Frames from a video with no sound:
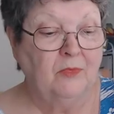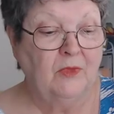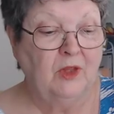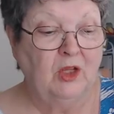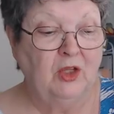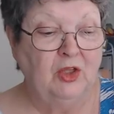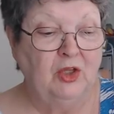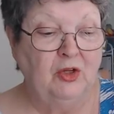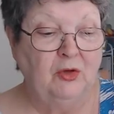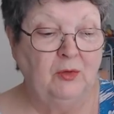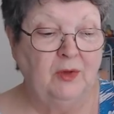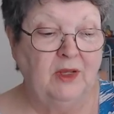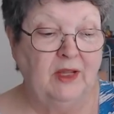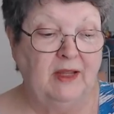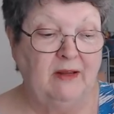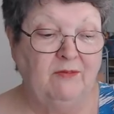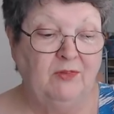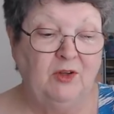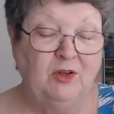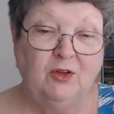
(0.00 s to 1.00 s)
you,
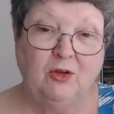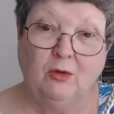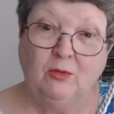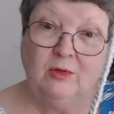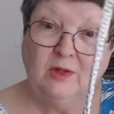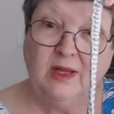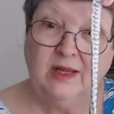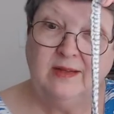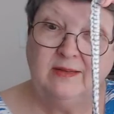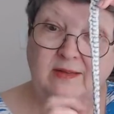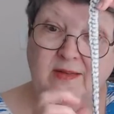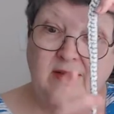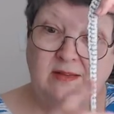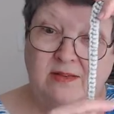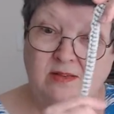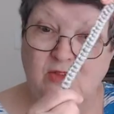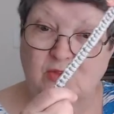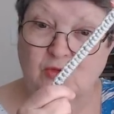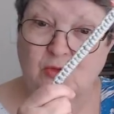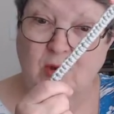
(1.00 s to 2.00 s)
if you don't like this
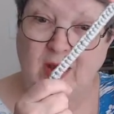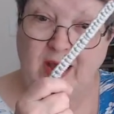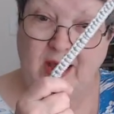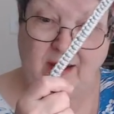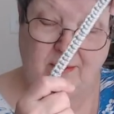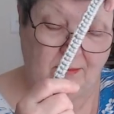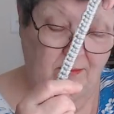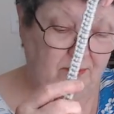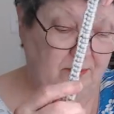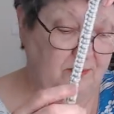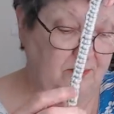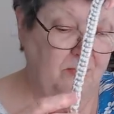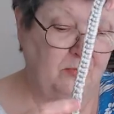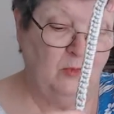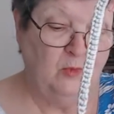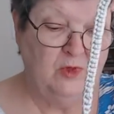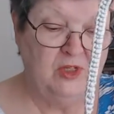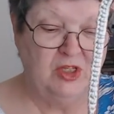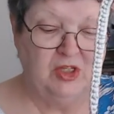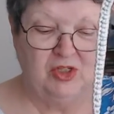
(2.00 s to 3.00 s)
strap,
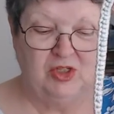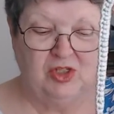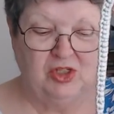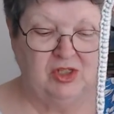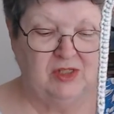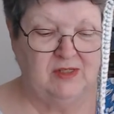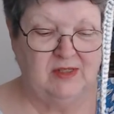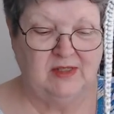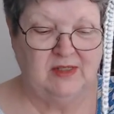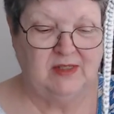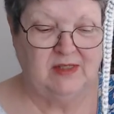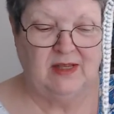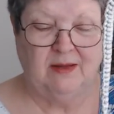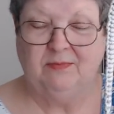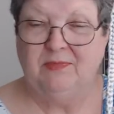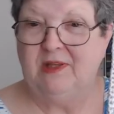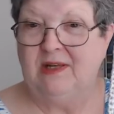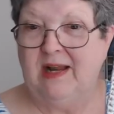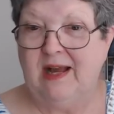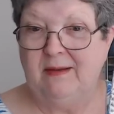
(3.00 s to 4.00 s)
which is just
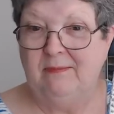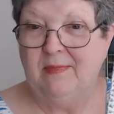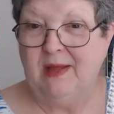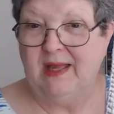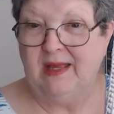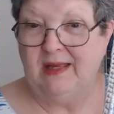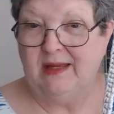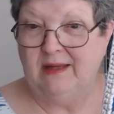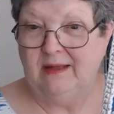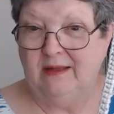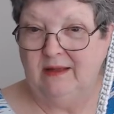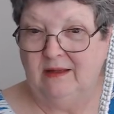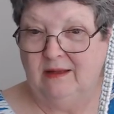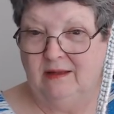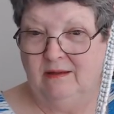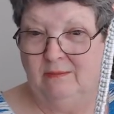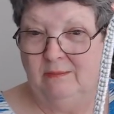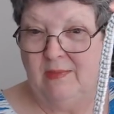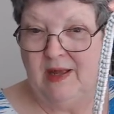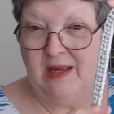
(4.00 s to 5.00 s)
something I made
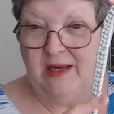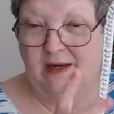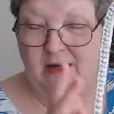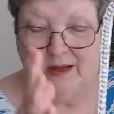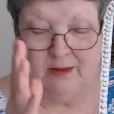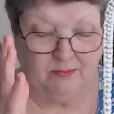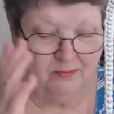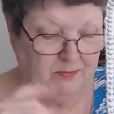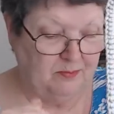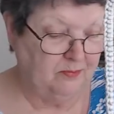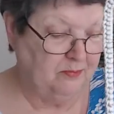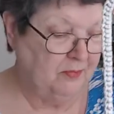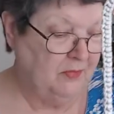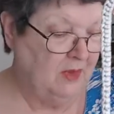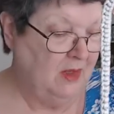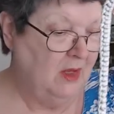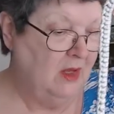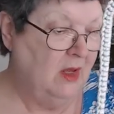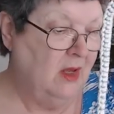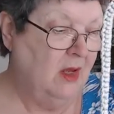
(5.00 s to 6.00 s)
made up.
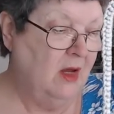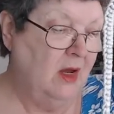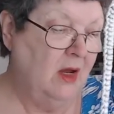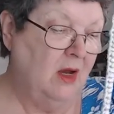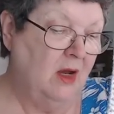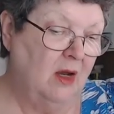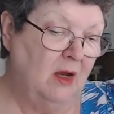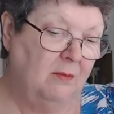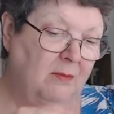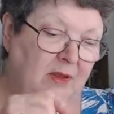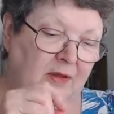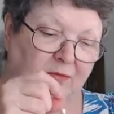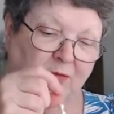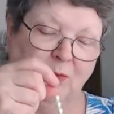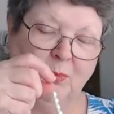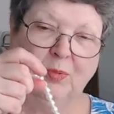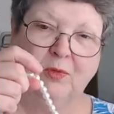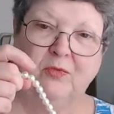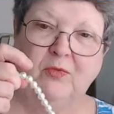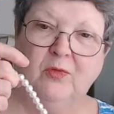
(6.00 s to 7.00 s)
Uh, if you
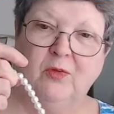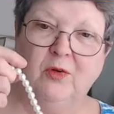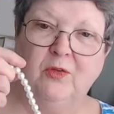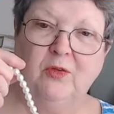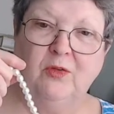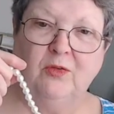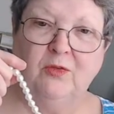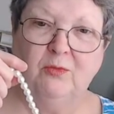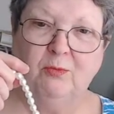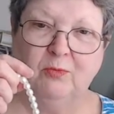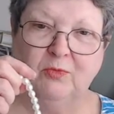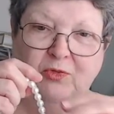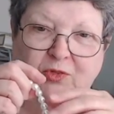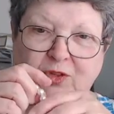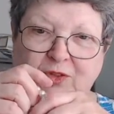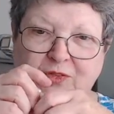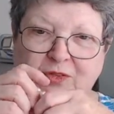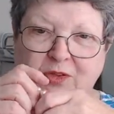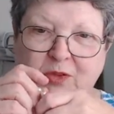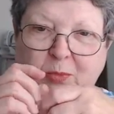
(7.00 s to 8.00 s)
prefer the
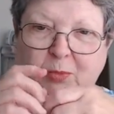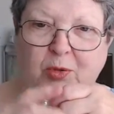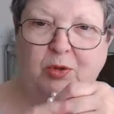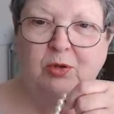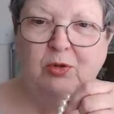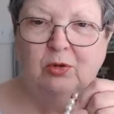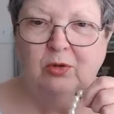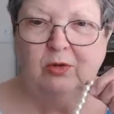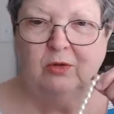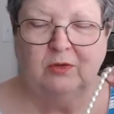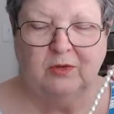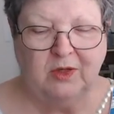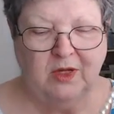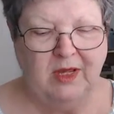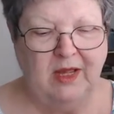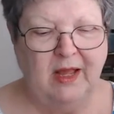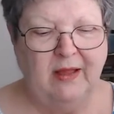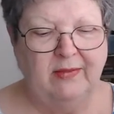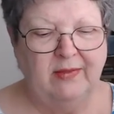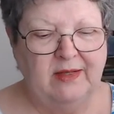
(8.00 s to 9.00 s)
just the pearls,
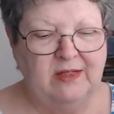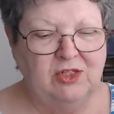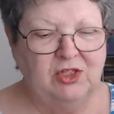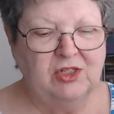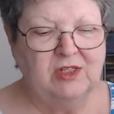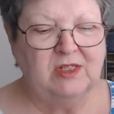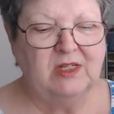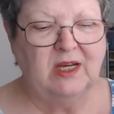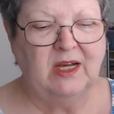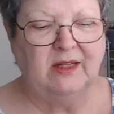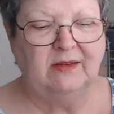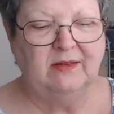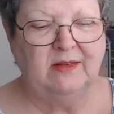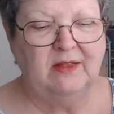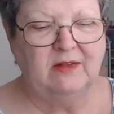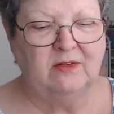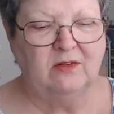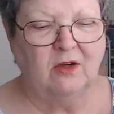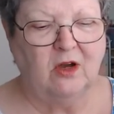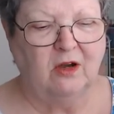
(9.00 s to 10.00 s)
then just cut
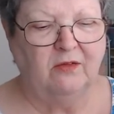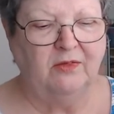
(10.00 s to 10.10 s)
this off.